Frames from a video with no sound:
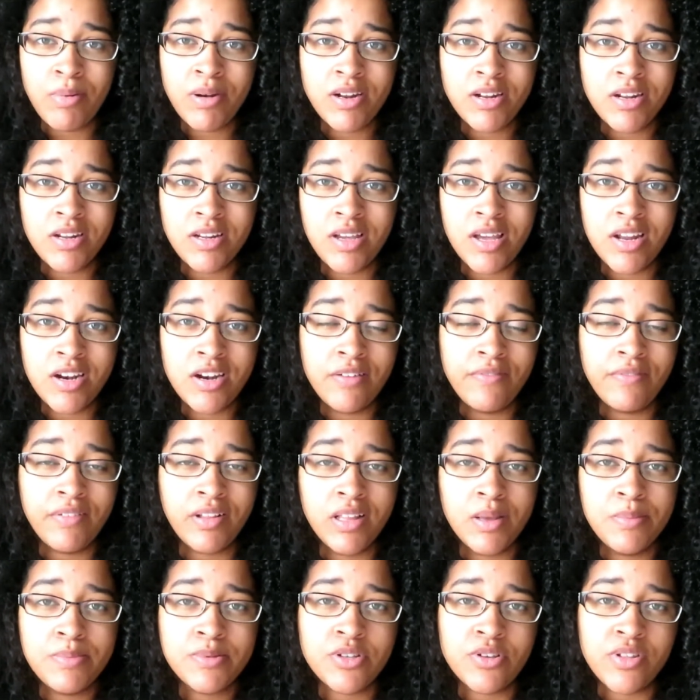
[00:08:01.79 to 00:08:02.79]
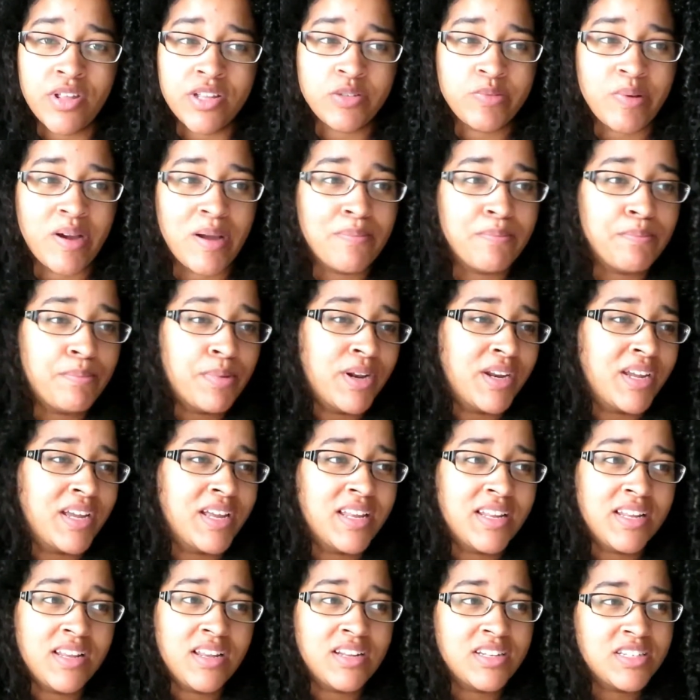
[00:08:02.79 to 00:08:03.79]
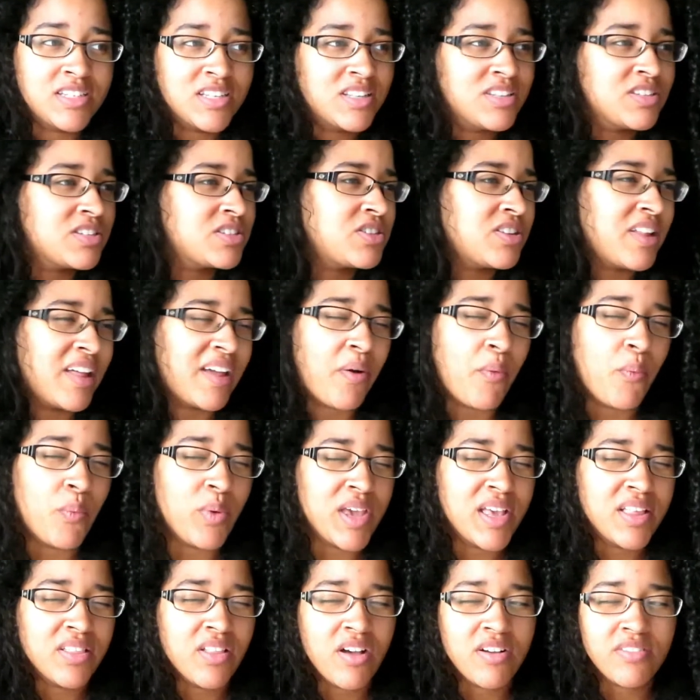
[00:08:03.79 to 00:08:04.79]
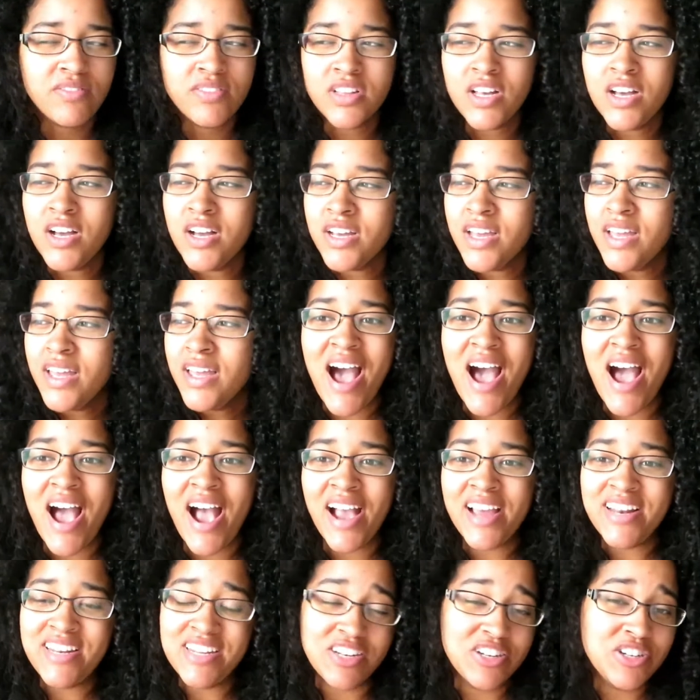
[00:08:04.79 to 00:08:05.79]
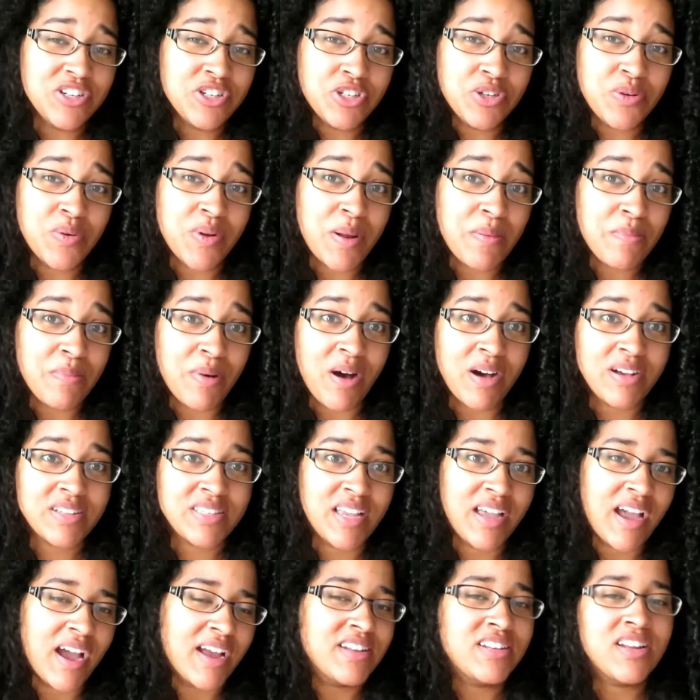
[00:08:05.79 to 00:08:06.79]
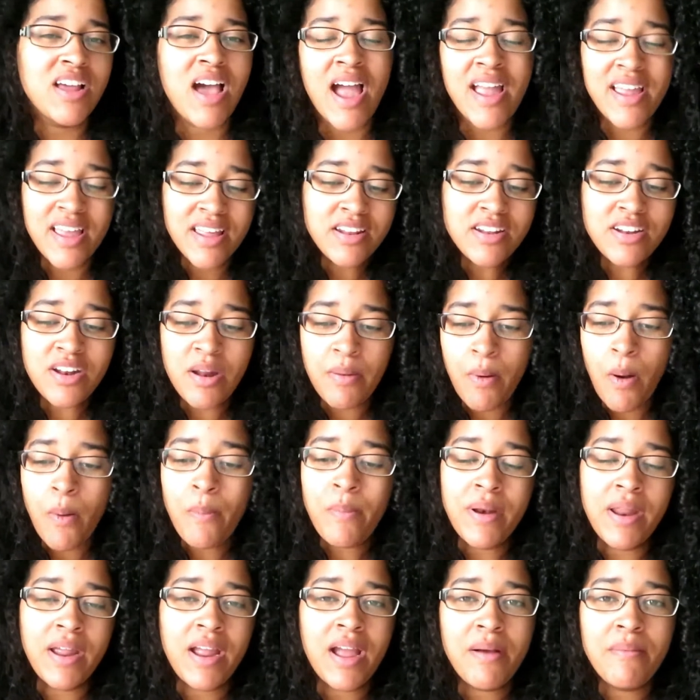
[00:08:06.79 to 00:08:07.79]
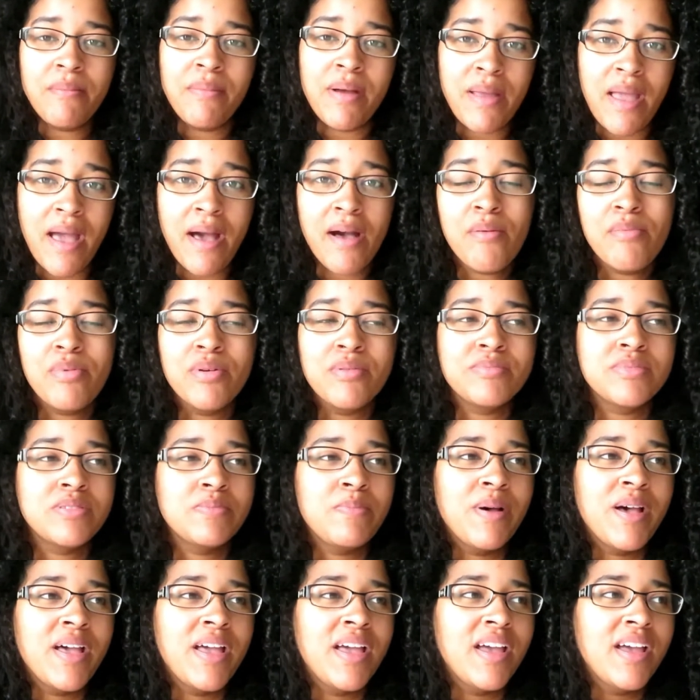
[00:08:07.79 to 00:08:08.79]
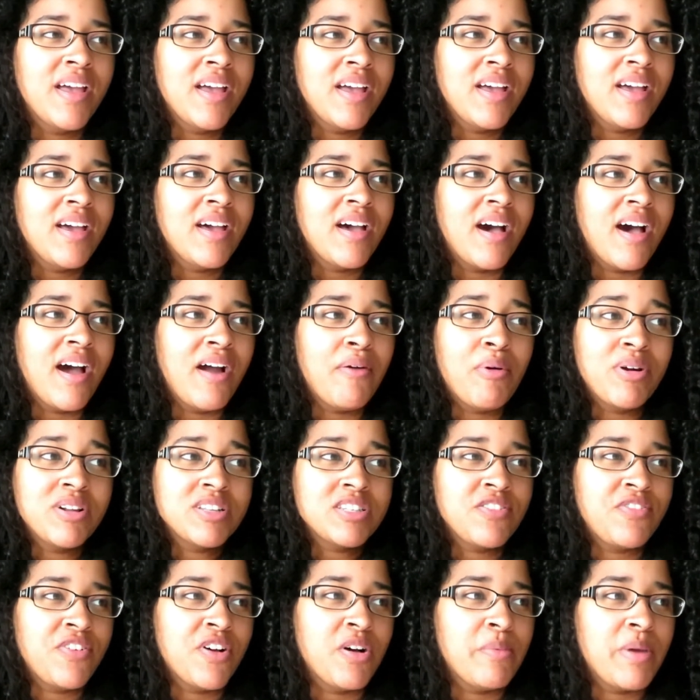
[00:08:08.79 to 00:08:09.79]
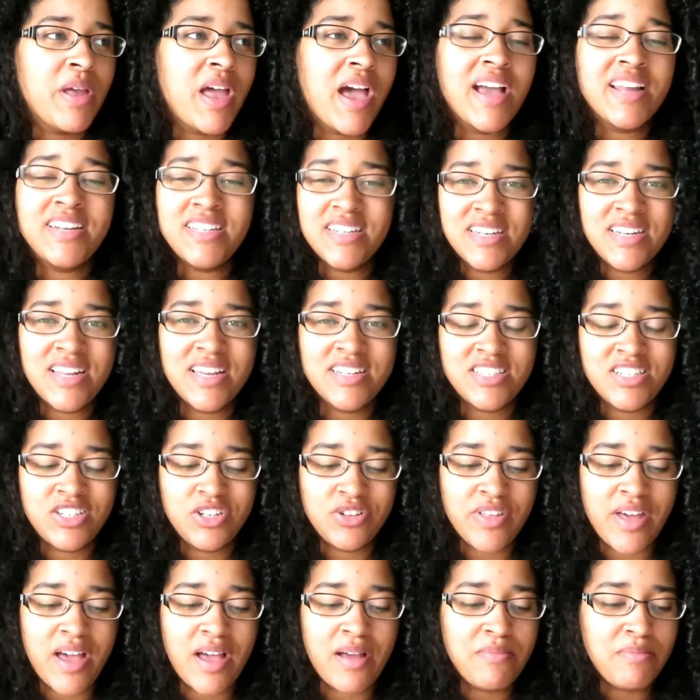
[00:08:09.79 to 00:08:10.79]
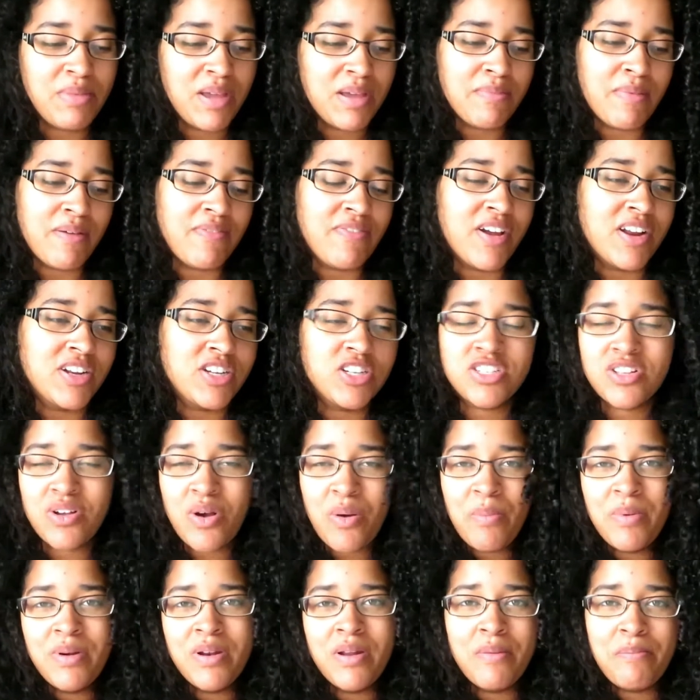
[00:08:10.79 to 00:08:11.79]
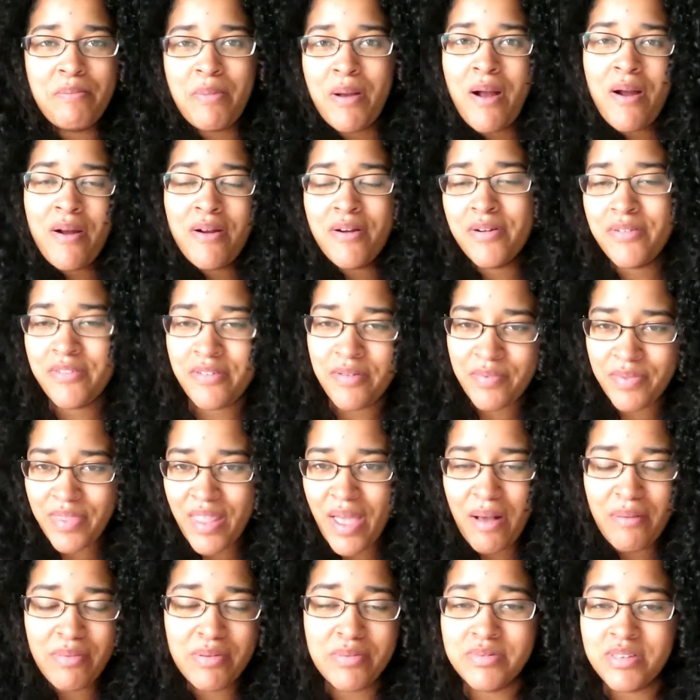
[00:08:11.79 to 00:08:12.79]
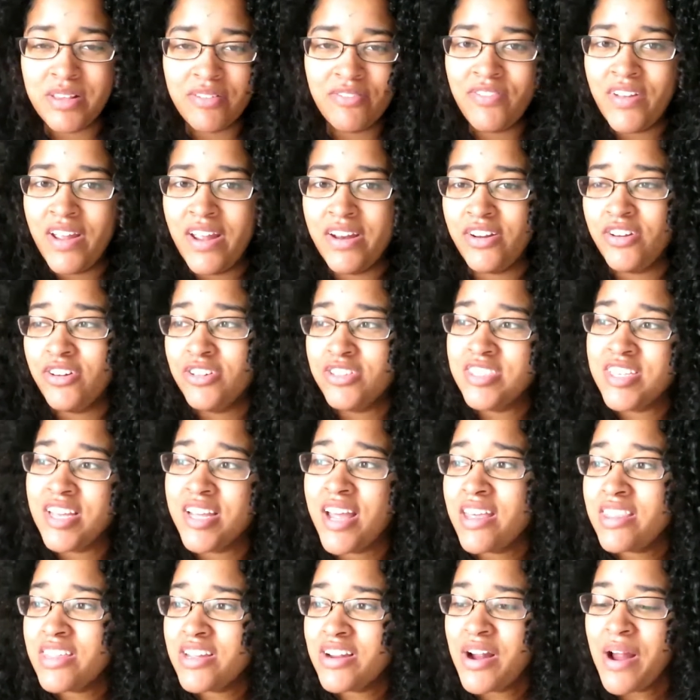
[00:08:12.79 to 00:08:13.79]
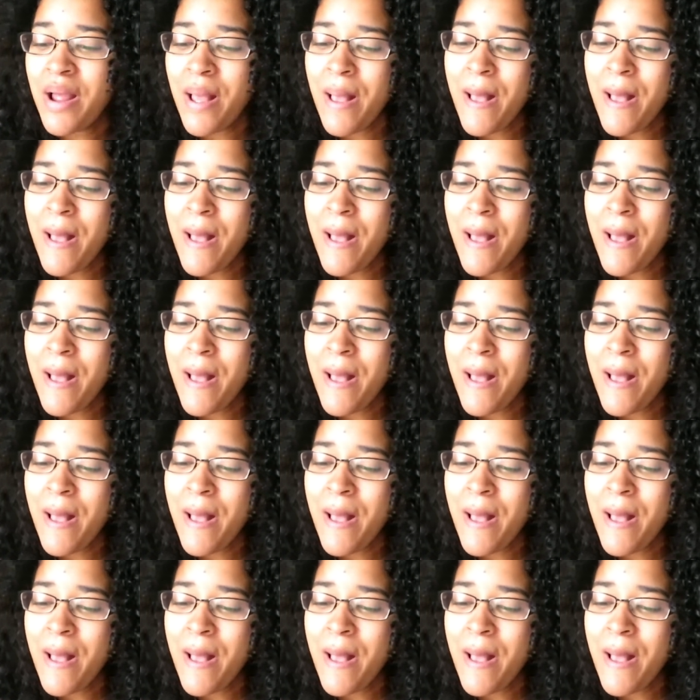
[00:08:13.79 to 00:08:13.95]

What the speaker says: I didn't get enough clips, so that's why I'm putting it into this like week-long vlog. I didn't do an unboxing. I ended up opening up my albums, but I wanted to film it. I didn't get to do that. Me and my friend just opened up our albums and fangirled together.